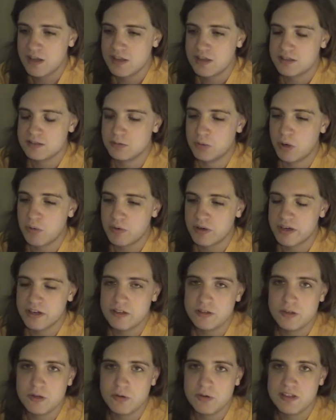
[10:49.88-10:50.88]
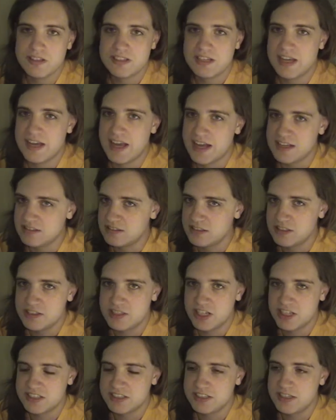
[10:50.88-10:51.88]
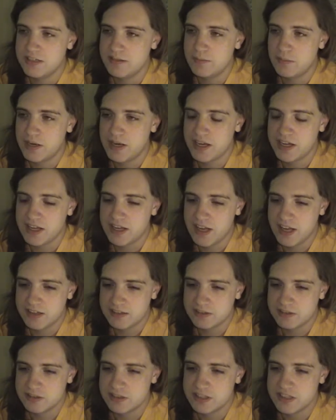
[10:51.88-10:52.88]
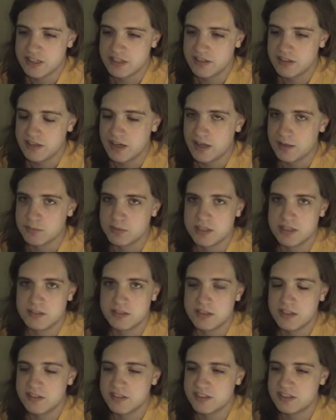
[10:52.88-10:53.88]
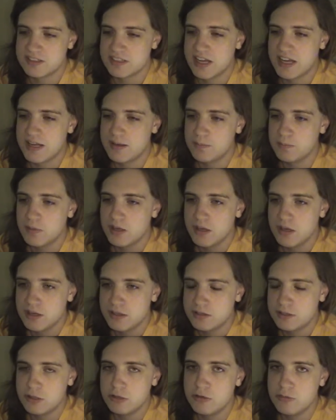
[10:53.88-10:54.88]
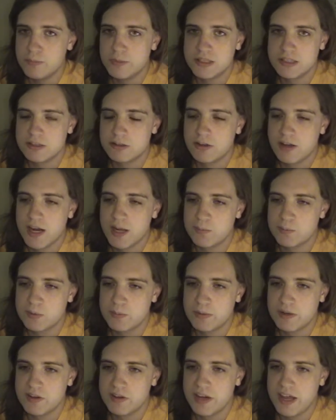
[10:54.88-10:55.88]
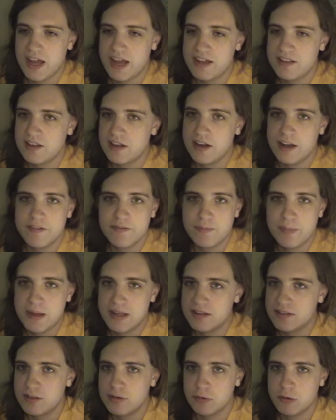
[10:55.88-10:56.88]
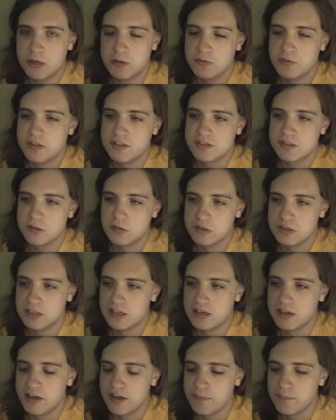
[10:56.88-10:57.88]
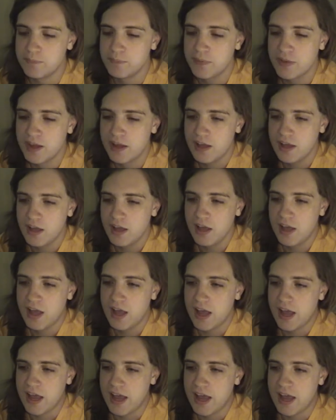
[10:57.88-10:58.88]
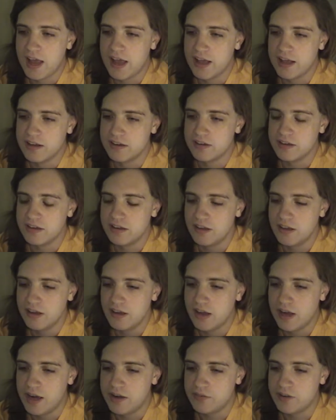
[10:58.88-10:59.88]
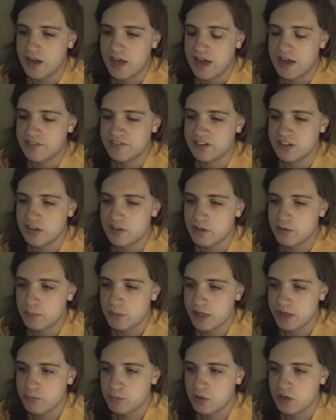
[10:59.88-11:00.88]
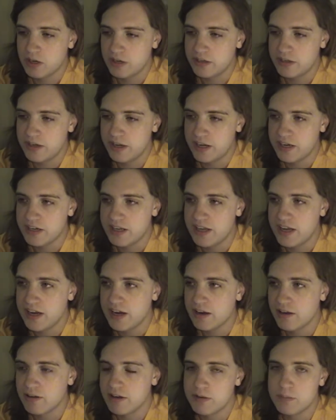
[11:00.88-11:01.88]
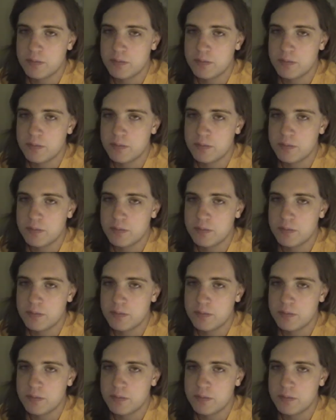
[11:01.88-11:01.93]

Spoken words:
So what we're going to do is, he hasn't adjusted my estrogen. I'm still on the same 2 milligrams per day that I've been throughout this whole time. And I'm going to have another blood work done here in